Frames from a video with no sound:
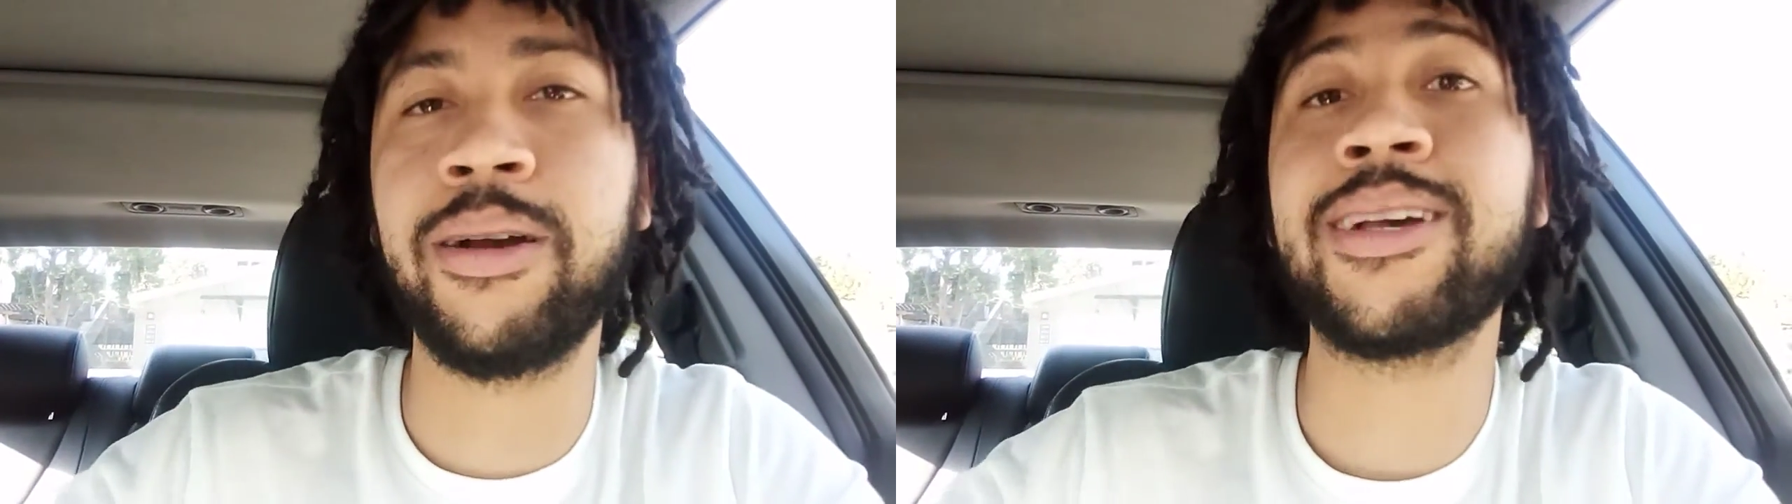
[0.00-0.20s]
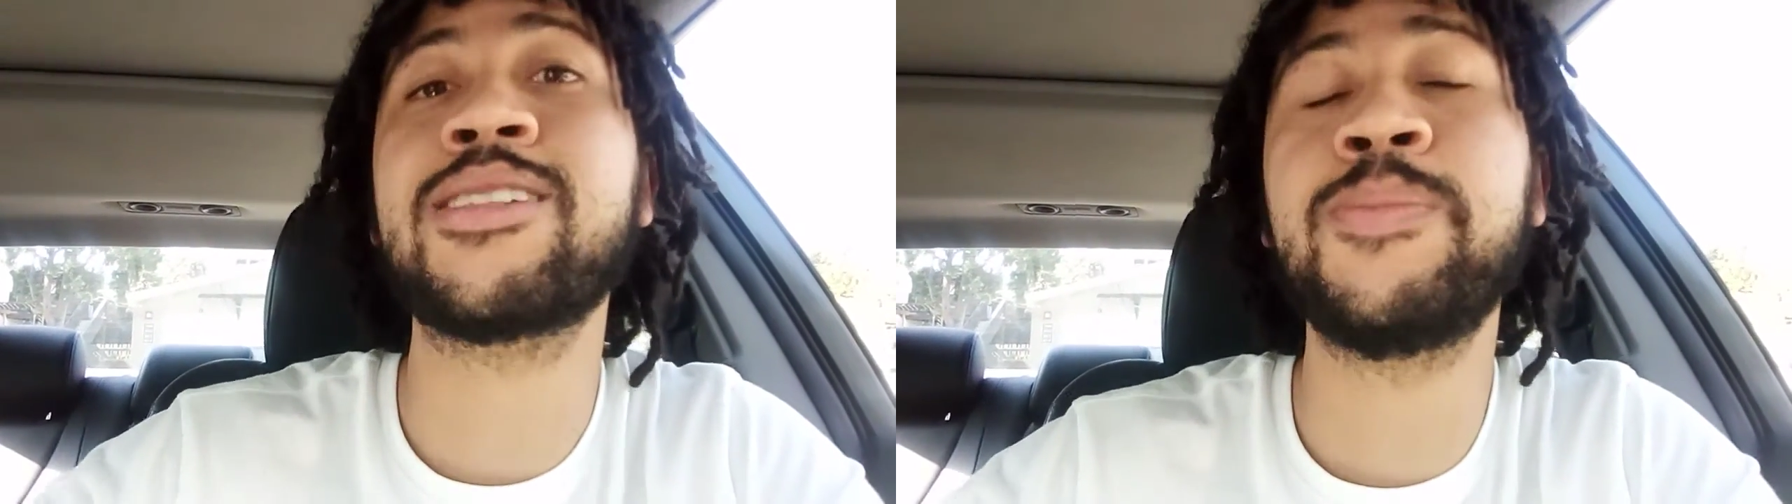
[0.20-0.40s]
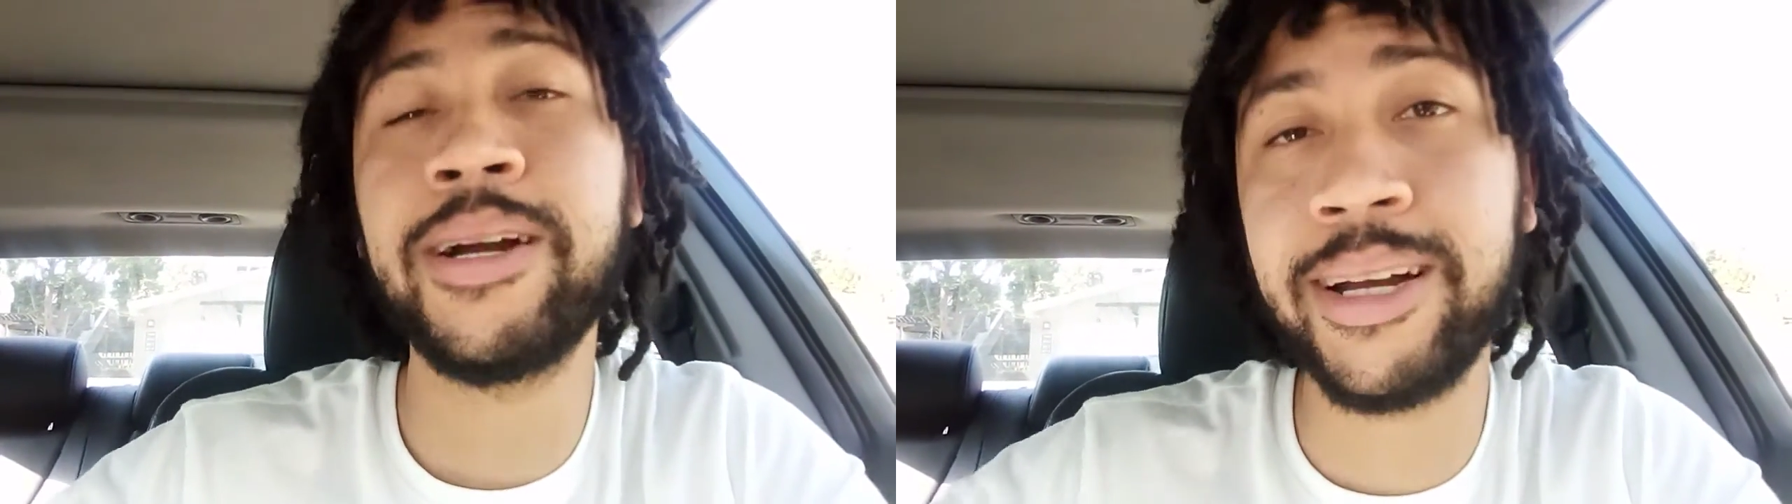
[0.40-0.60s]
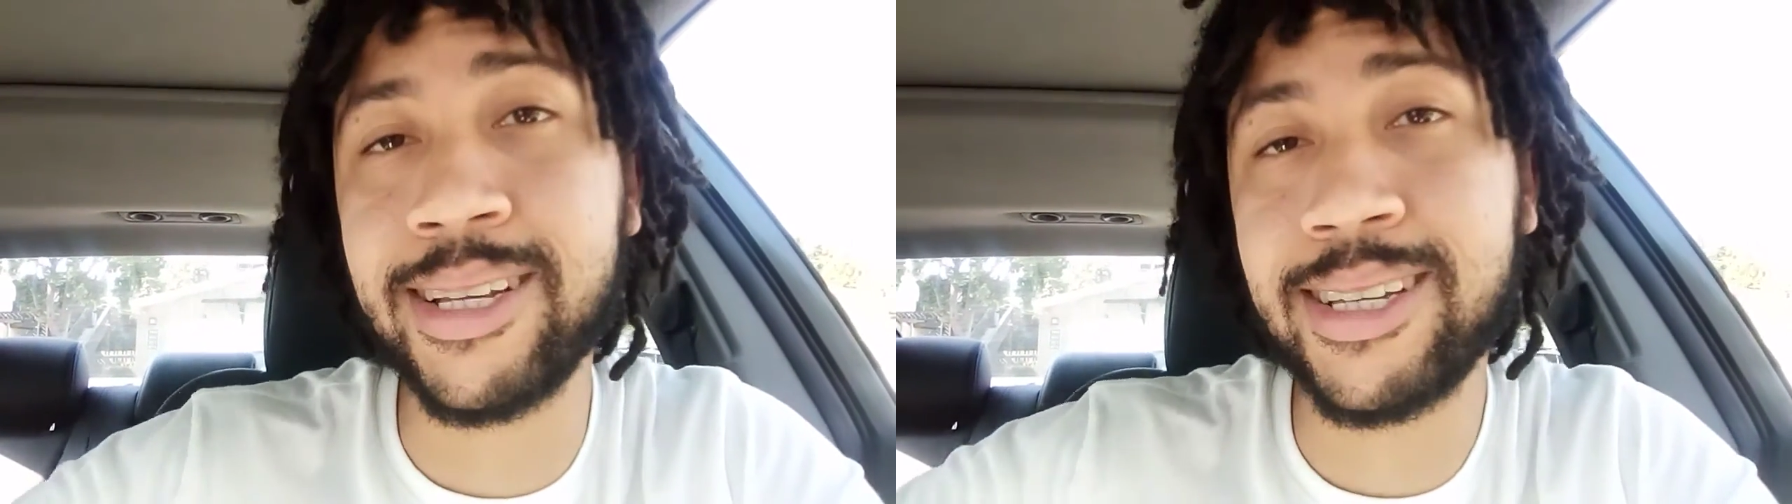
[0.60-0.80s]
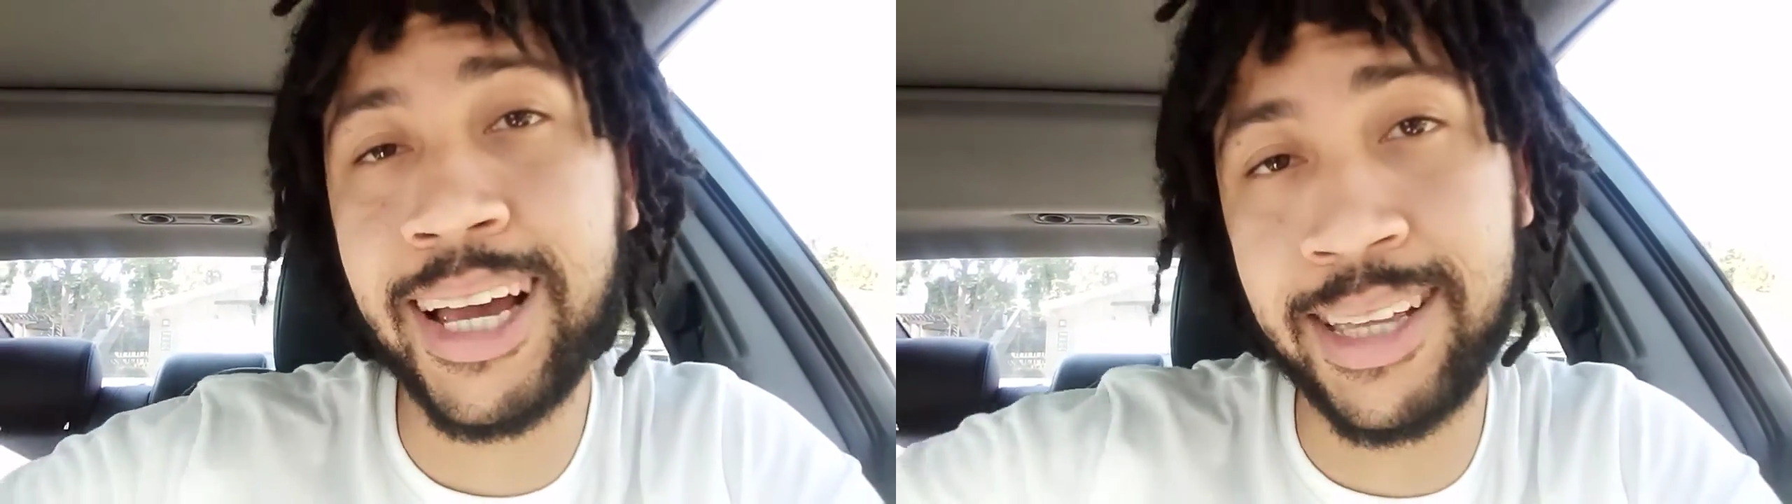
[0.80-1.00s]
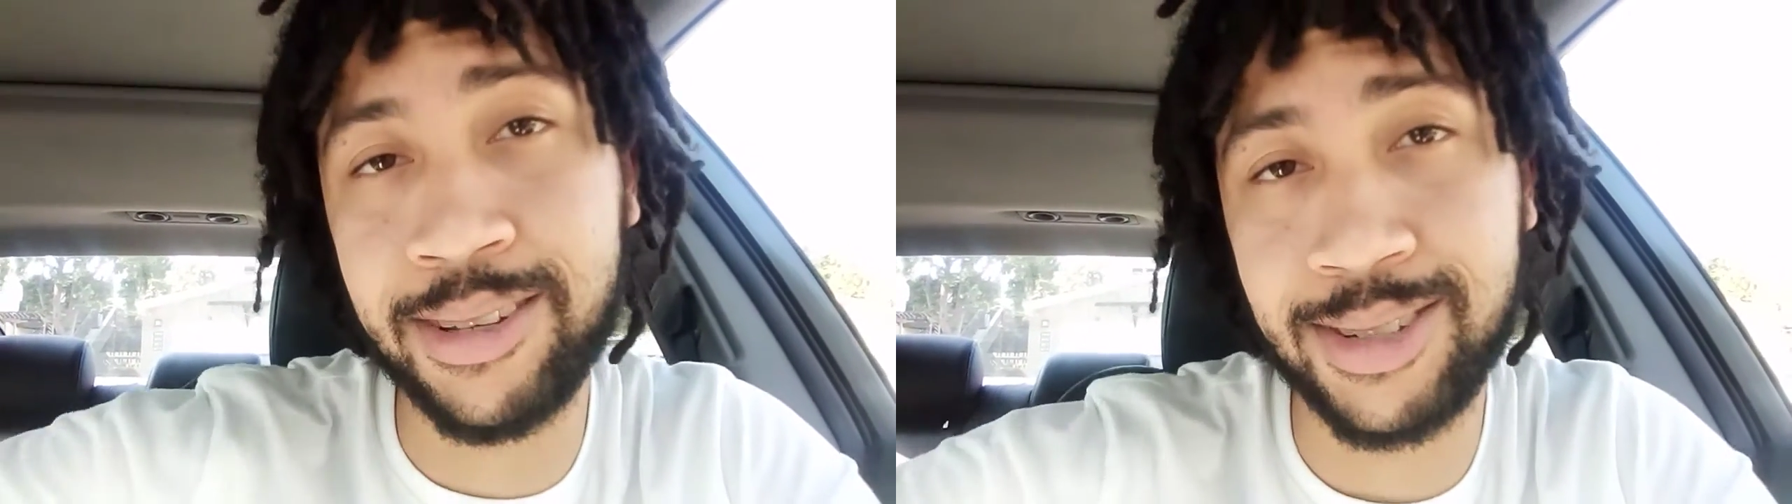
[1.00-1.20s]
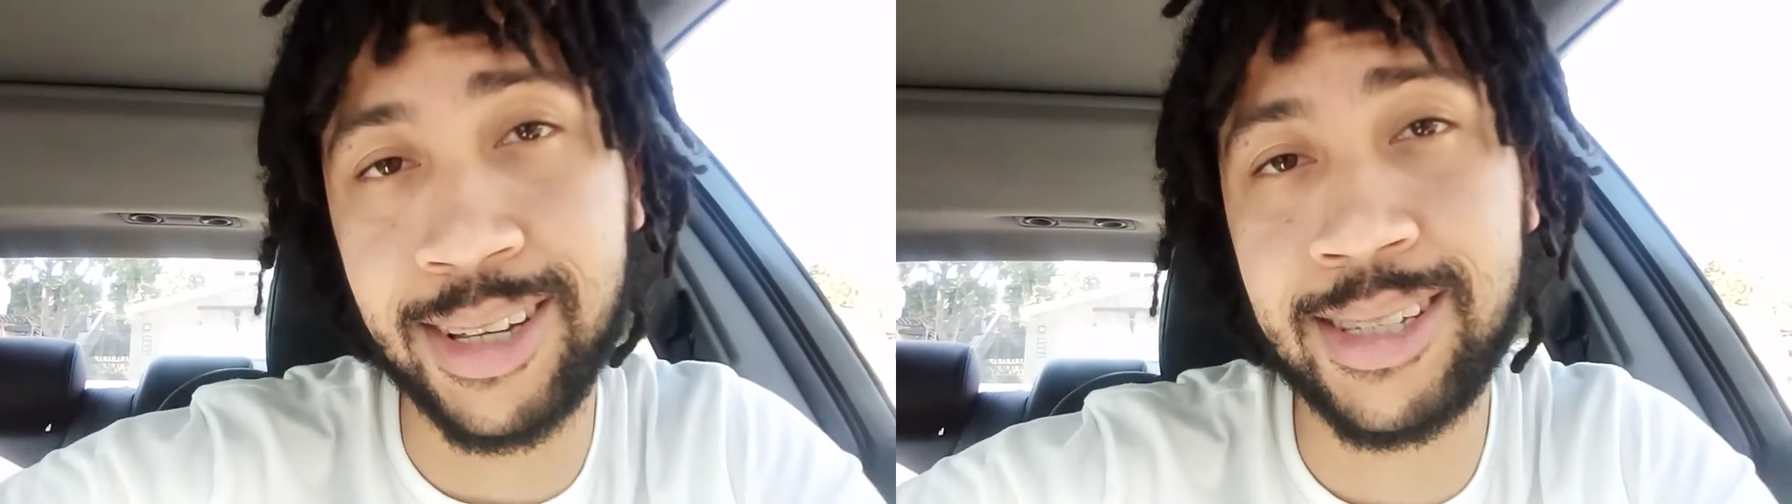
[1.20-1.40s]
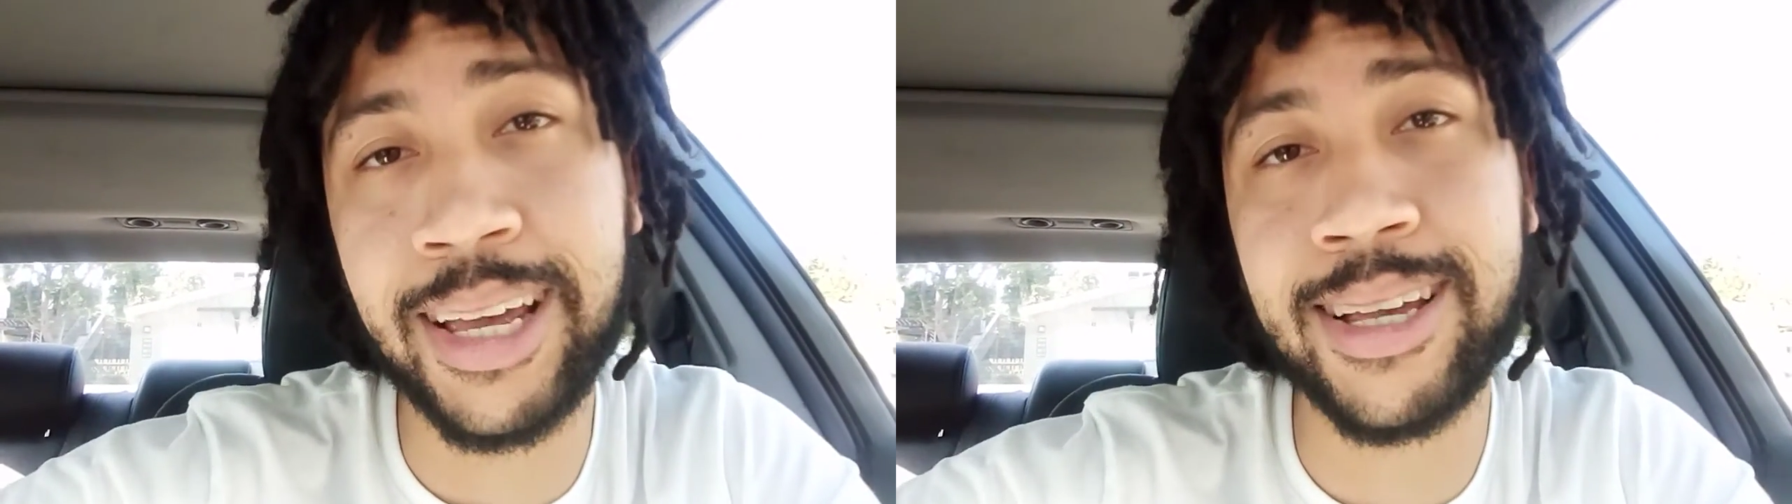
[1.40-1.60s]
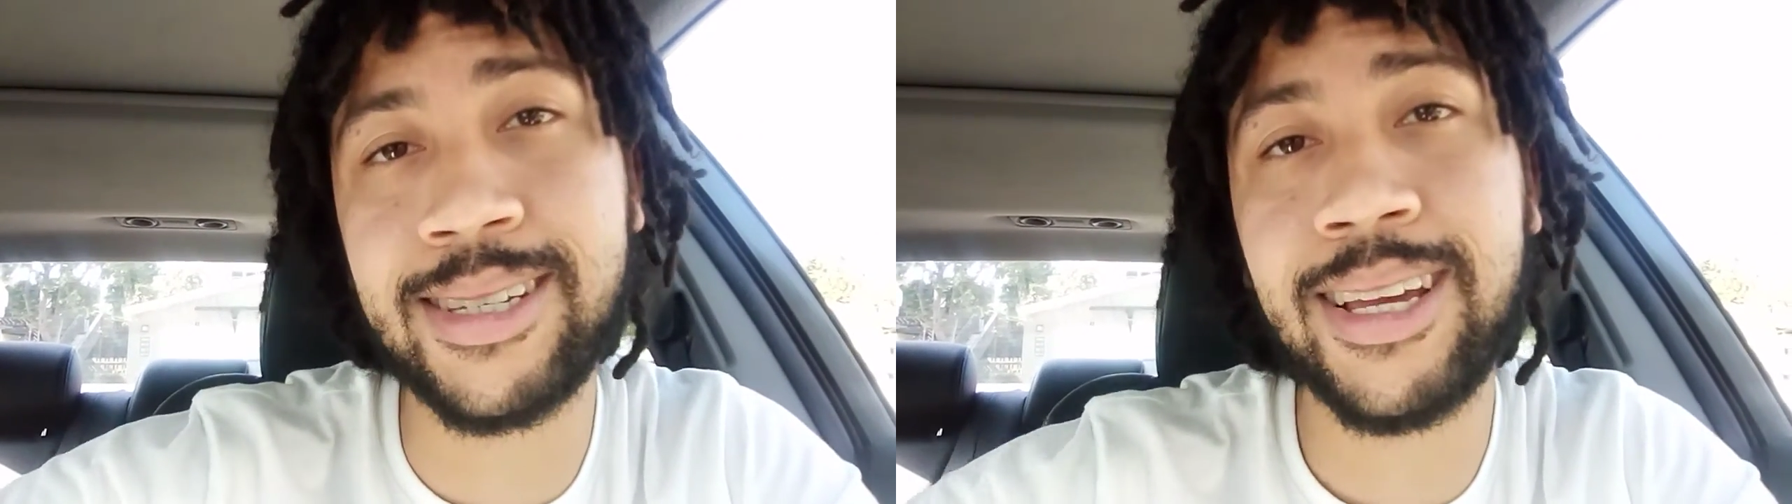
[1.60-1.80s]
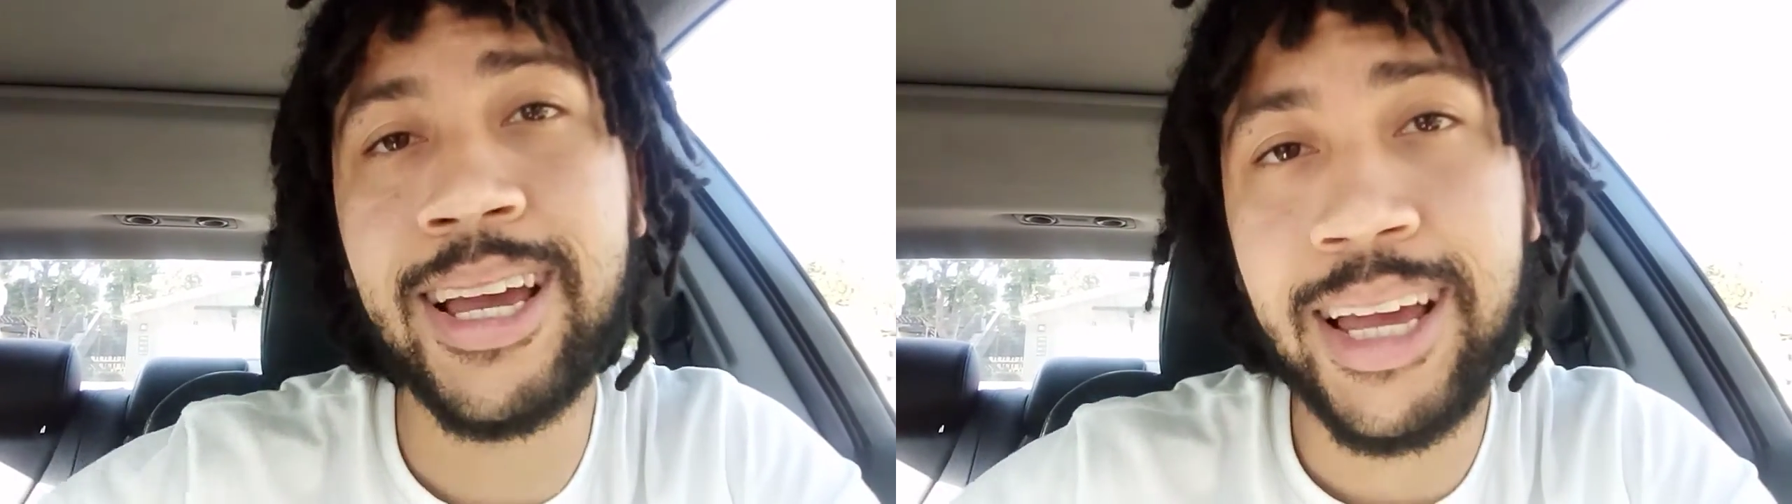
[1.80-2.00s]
experience and their success